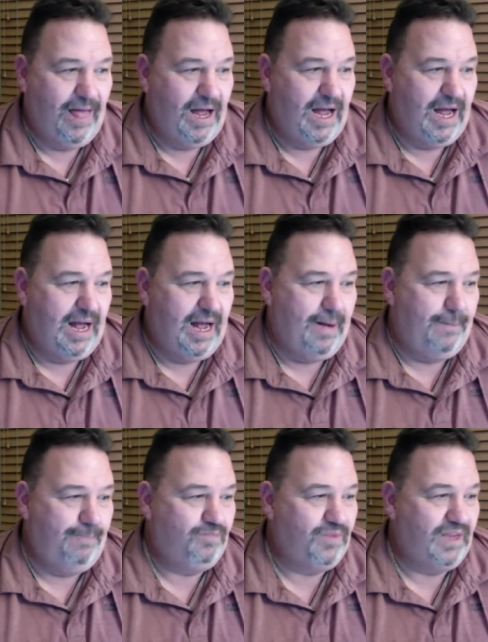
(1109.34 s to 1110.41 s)

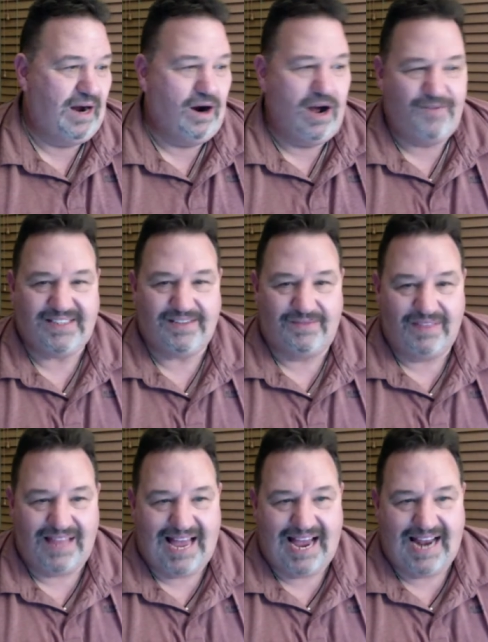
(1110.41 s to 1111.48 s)
Um, our offensive
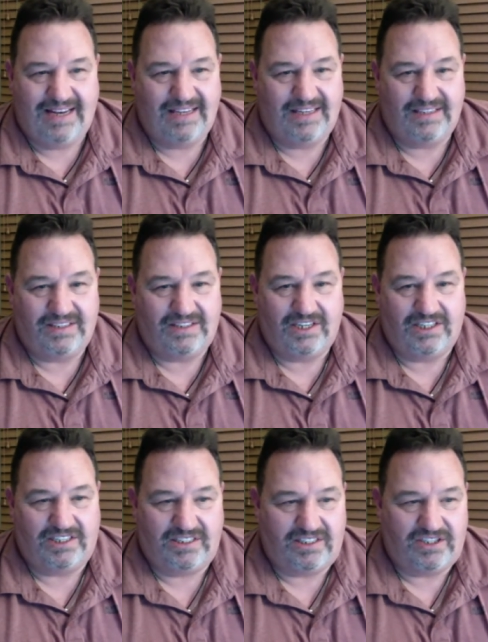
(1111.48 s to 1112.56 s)
line is just
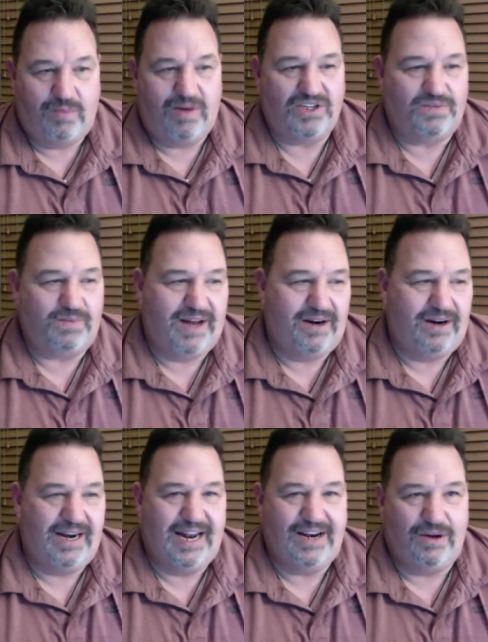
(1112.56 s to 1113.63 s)
so much better,
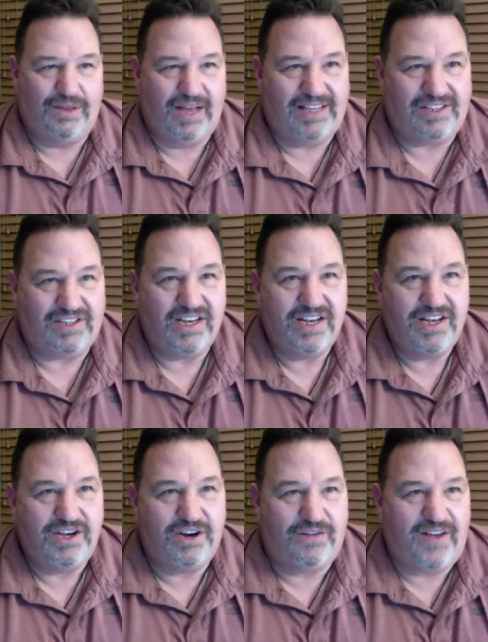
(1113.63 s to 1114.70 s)
and I know that's
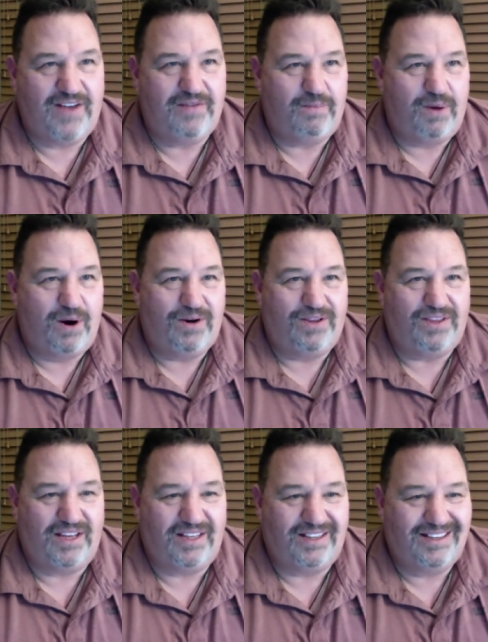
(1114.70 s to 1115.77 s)
your favorite part of
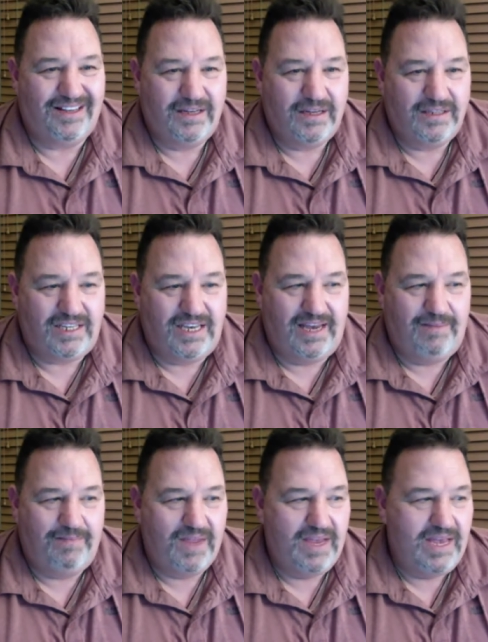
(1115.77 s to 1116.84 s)
the yep.
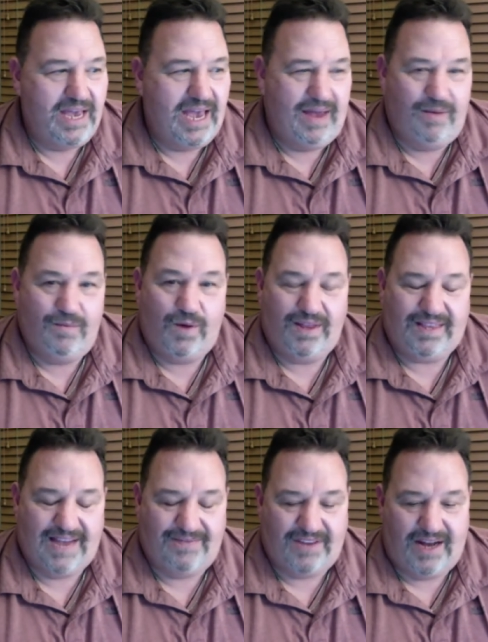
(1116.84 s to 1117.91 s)
team. And what
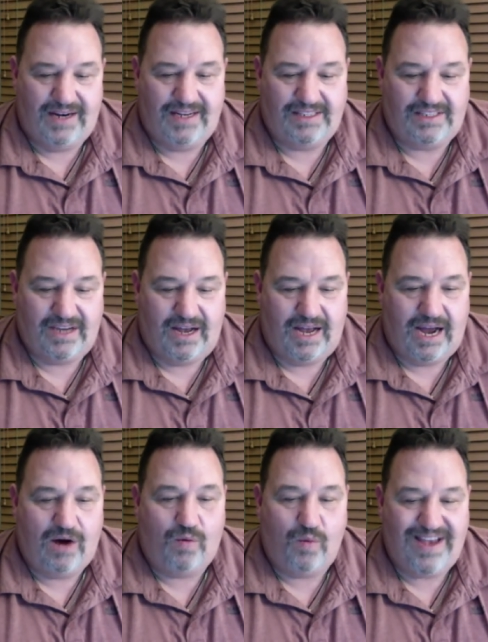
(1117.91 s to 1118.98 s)
they've done is uh,
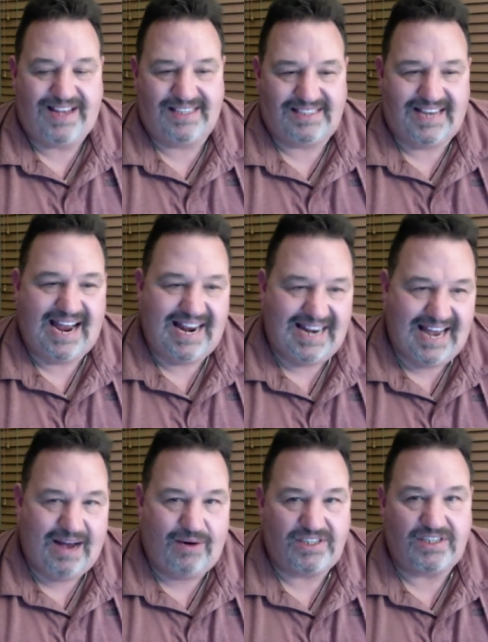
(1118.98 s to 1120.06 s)
our weakest guy
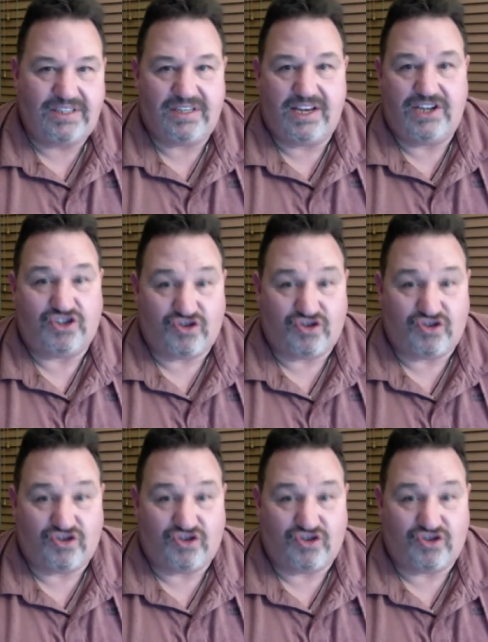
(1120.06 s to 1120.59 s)
now is, is, is